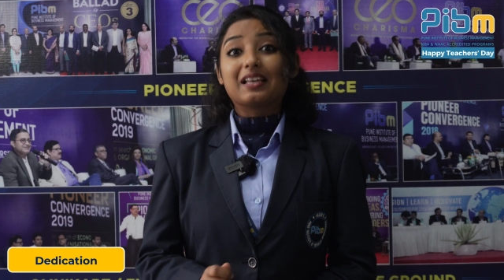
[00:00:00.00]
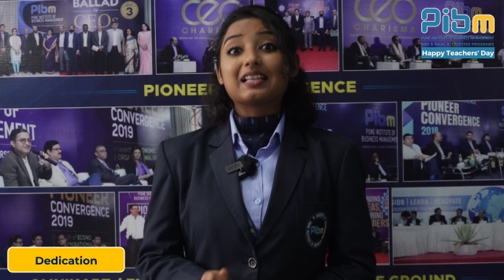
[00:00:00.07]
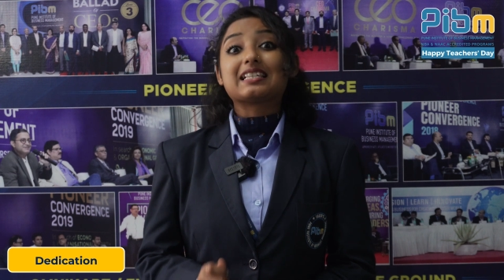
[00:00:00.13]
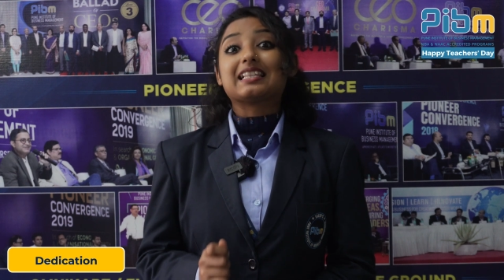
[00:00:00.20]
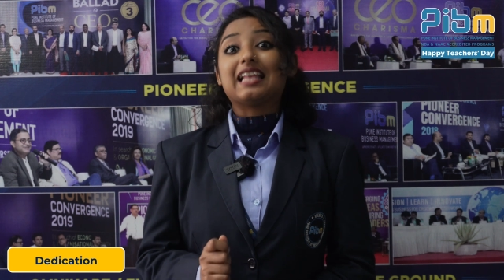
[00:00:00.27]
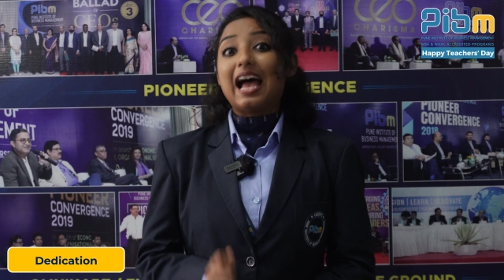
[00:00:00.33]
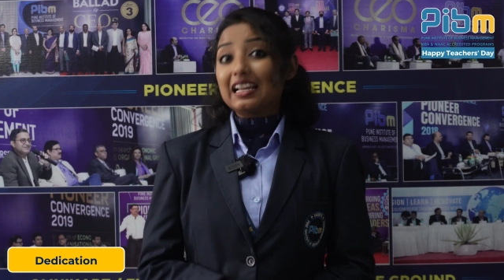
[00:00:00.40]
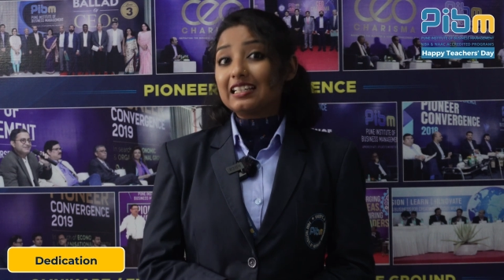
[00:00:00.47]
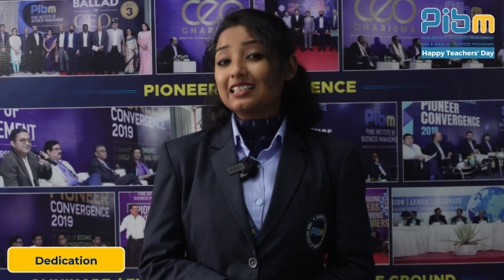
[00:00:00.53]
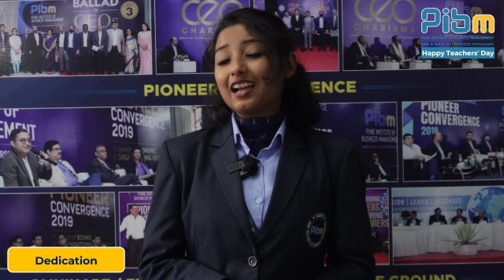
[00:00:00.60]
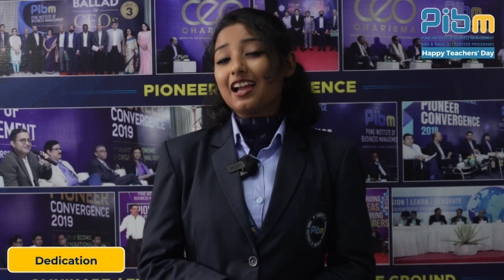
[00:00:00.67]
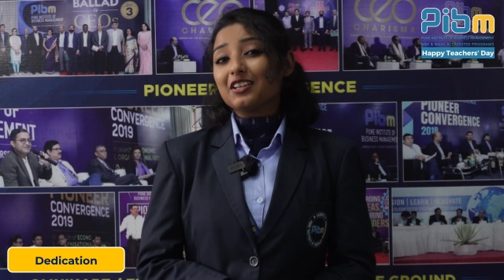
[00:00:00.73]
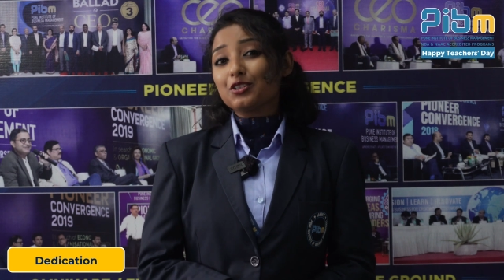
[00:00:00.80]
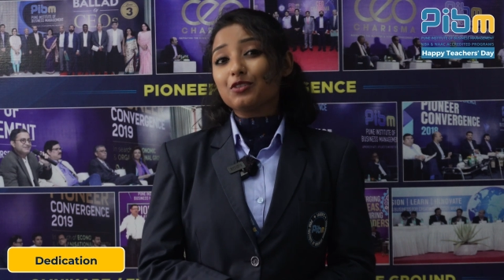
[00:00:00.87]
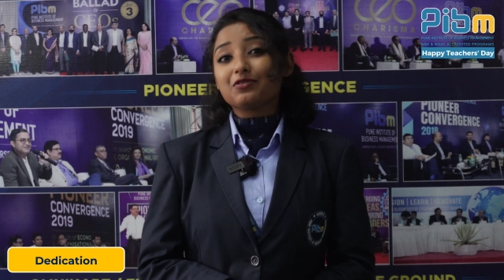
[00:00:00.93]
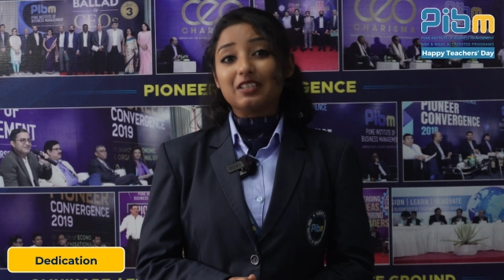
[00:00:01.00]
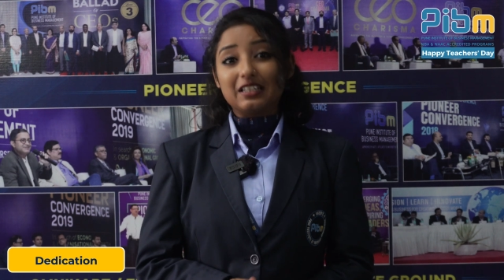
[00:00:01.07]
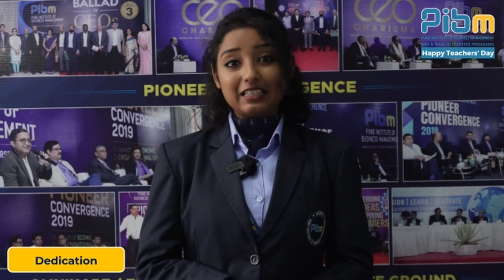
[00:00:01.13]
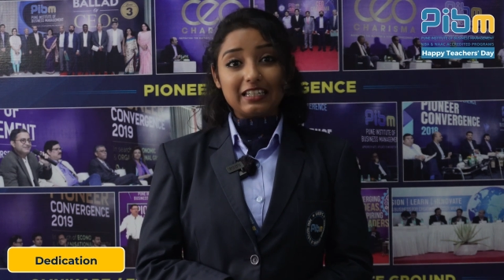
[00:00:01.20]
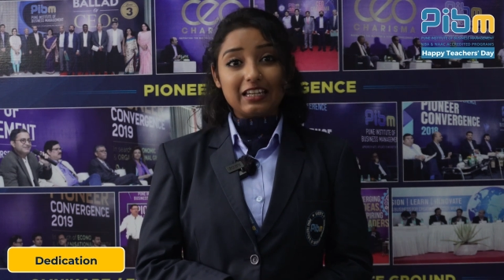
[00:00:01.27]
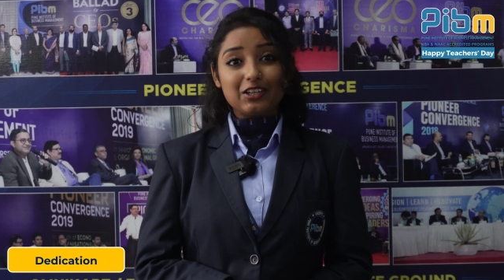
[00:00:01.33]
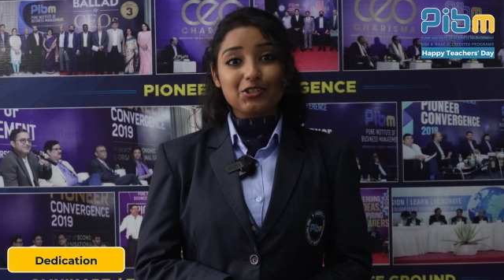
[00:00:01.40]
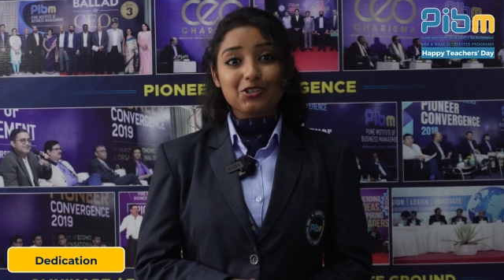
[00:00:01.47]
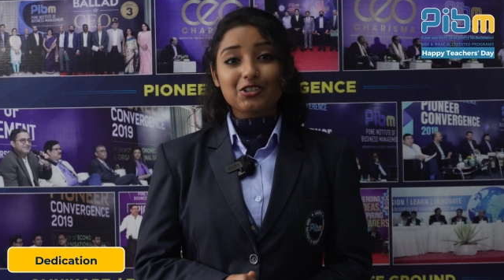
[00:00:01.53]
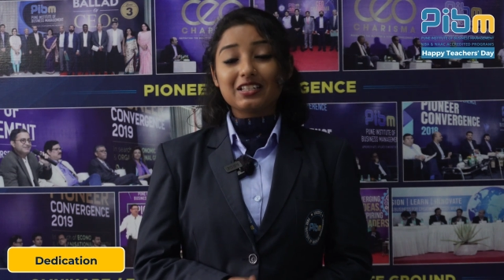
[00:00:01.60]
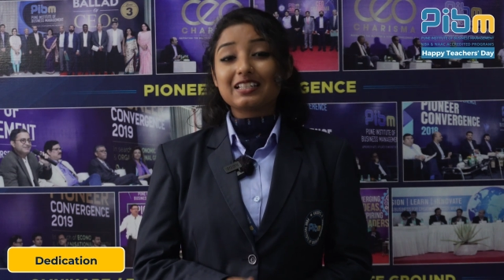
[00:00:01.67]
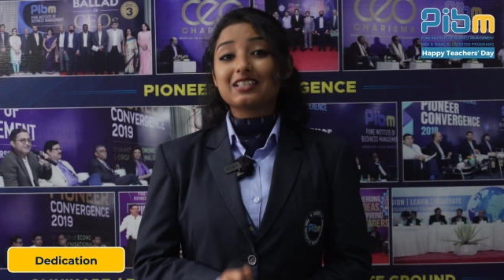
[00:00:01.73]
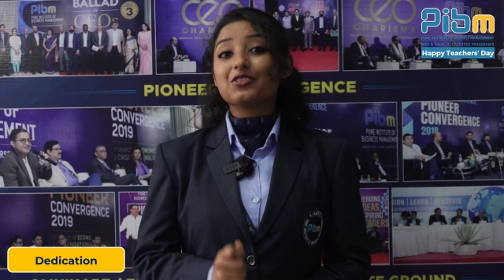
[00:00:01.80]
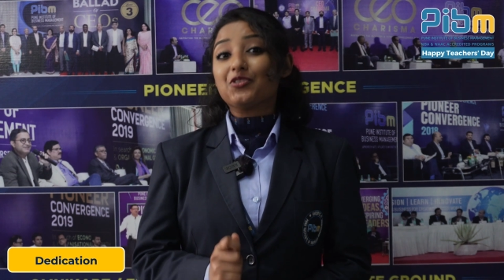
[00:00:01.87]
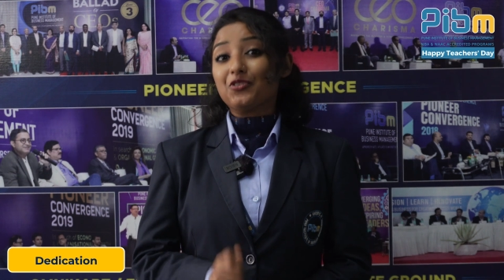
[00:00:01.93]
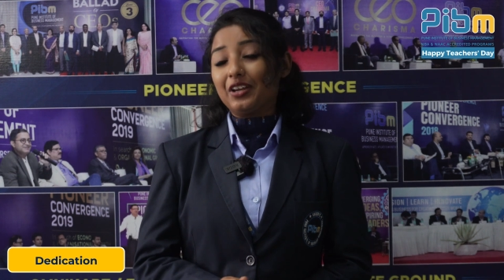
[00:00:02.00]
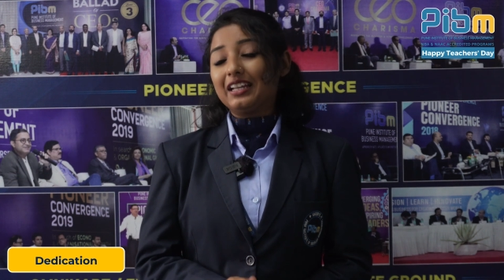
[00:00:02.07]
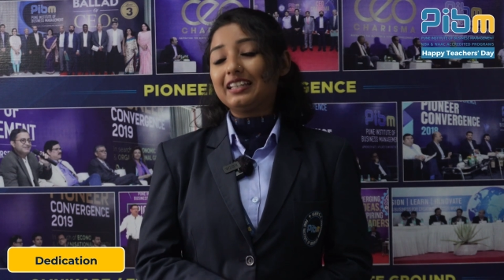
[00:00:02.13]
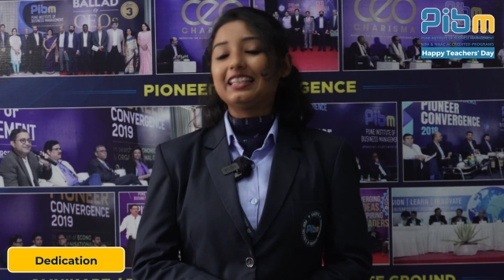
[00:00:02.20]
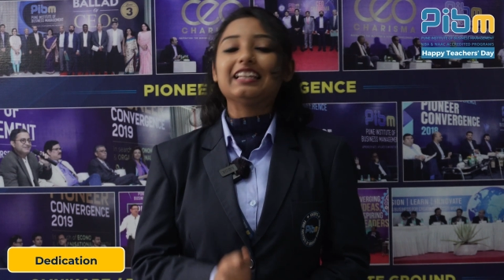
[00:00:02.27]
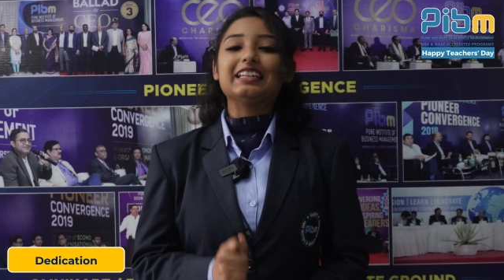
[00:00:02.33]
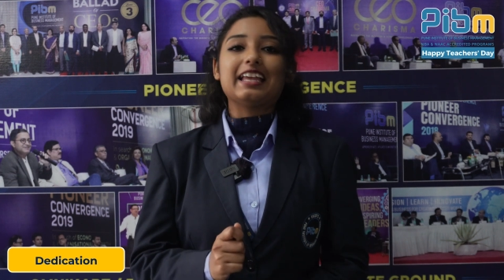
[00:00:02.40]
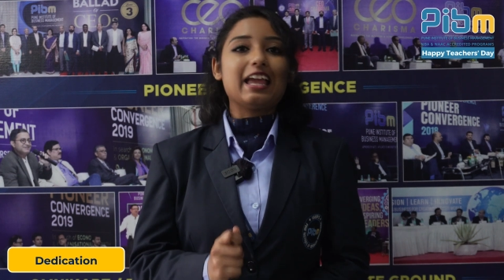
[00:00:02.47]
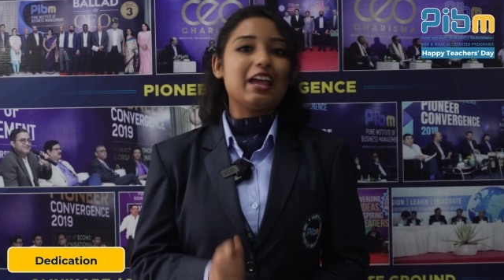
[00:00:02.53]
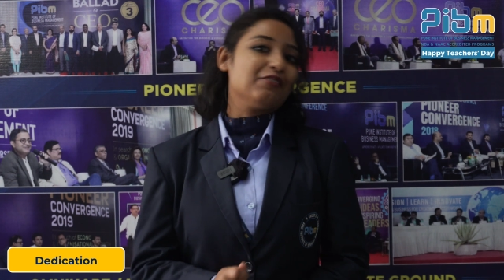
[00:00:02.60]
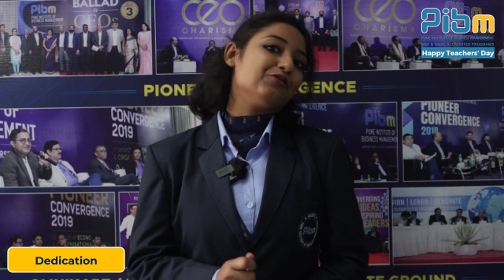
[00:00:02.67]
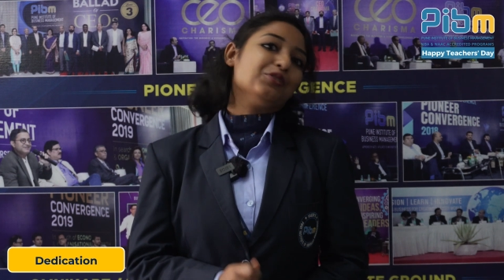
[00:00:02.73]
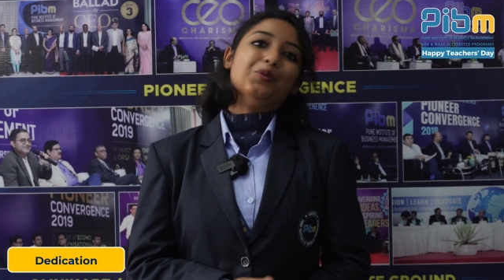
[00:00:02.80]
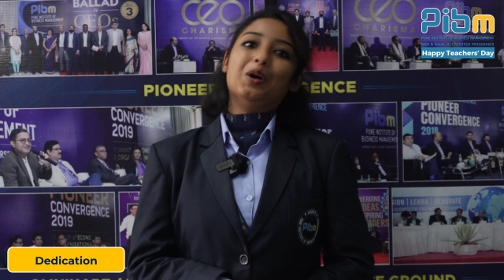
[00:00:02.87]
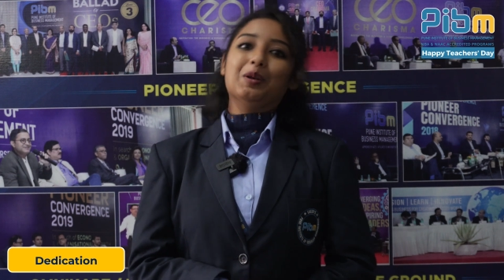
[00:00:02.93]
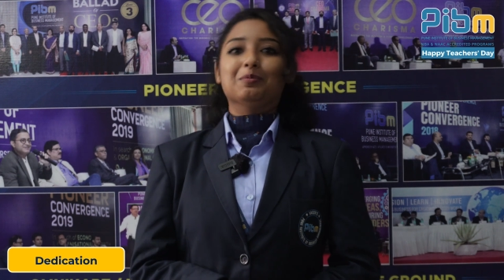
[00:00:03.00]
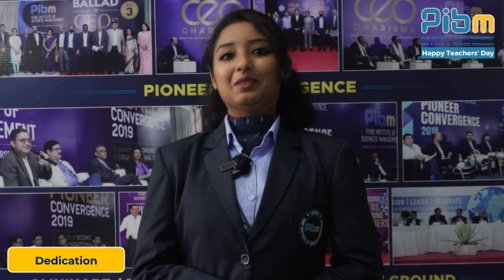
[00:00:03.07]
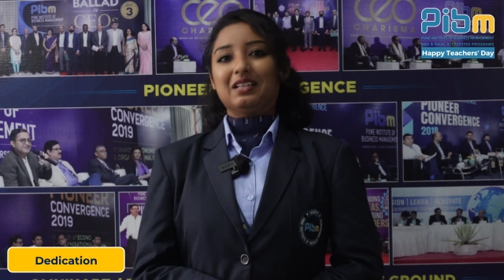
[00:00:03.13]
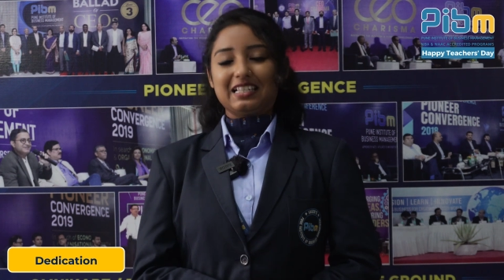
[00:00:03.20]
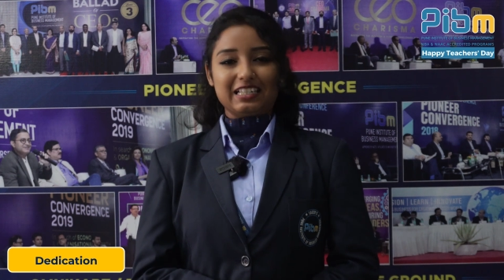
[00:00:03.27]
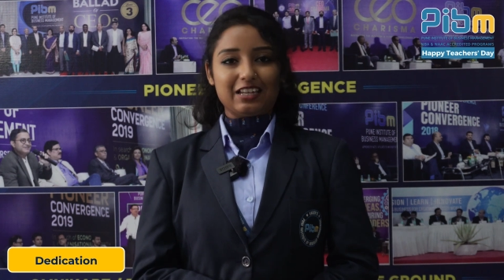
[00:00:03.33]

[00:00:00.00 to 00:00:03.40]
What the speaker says: because that kind of dedication is a trait that everyone must